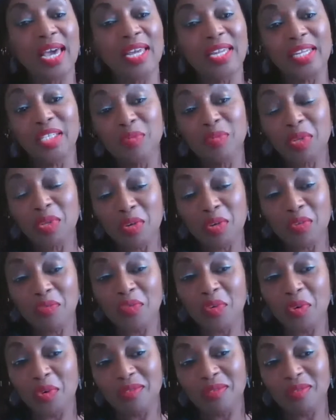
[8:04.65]
And it's
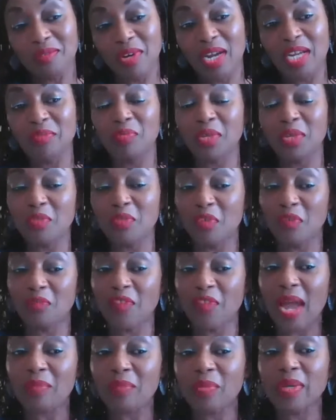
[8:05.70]
beautiful, right? Beautiful
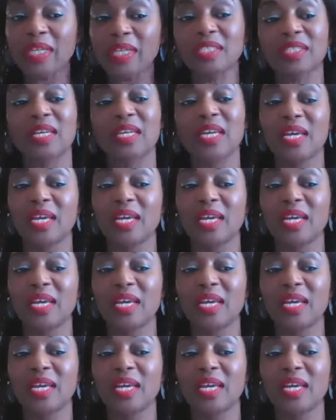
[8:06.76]
fabrics.